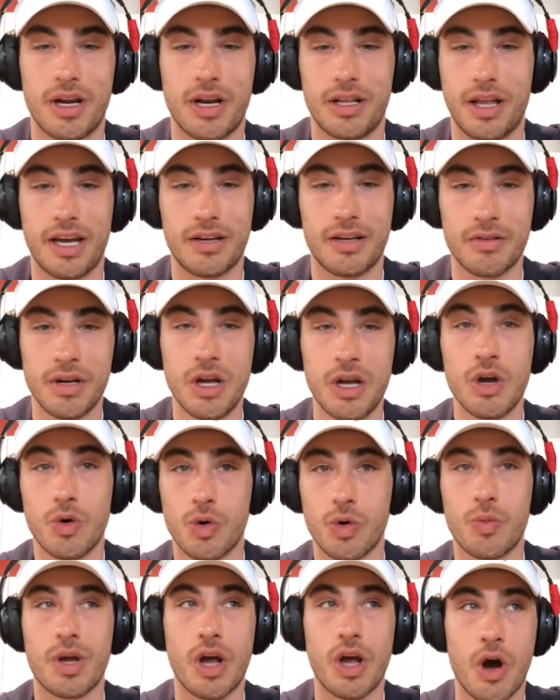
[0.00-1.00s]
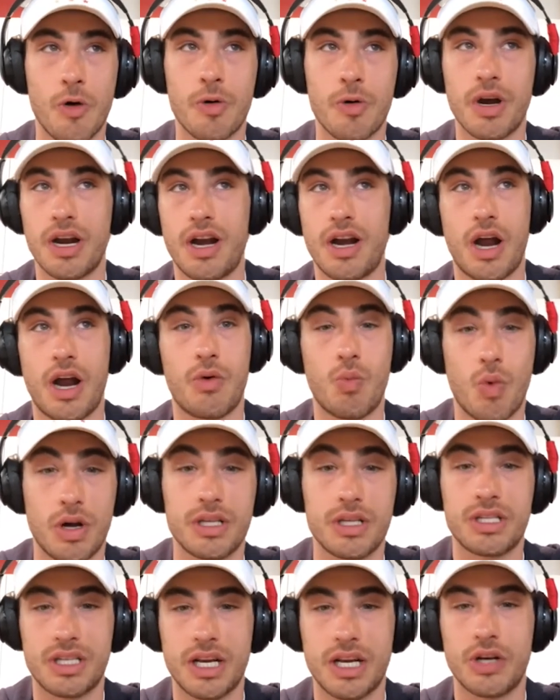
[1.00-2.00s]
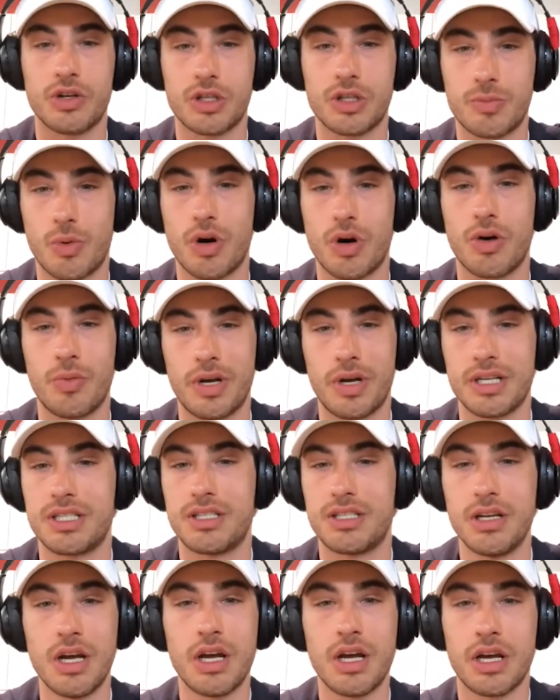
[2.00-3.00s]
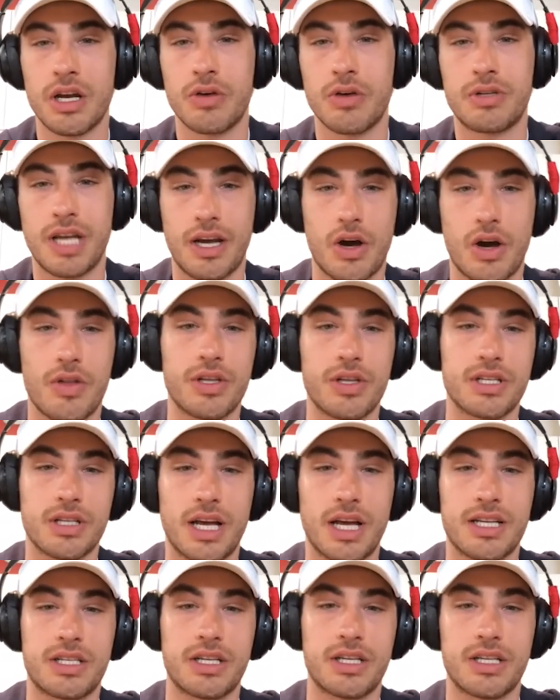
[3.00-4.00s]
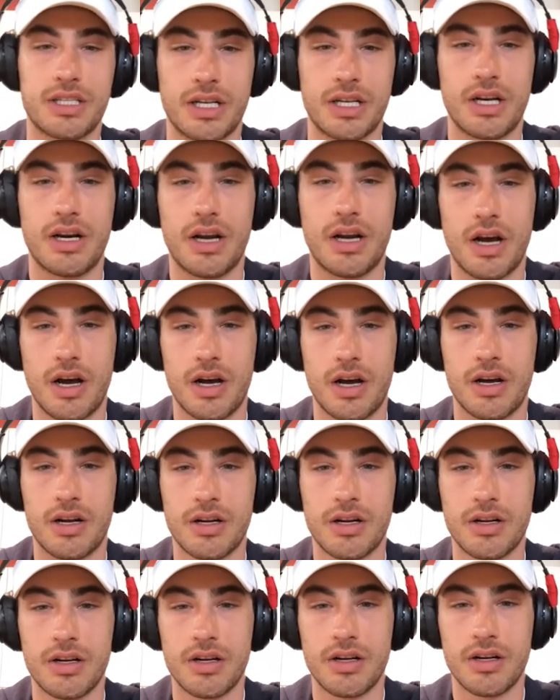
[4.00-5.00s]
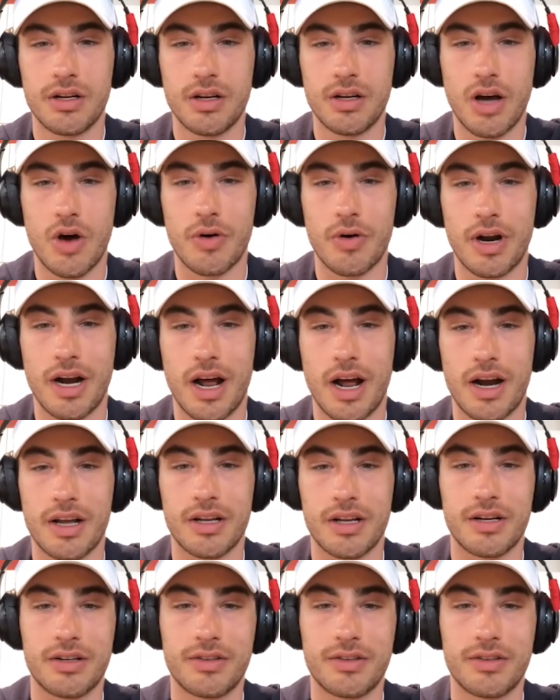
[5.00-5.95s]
And like when we honed in on one single sport, we could, take all these lessons and hone in on it.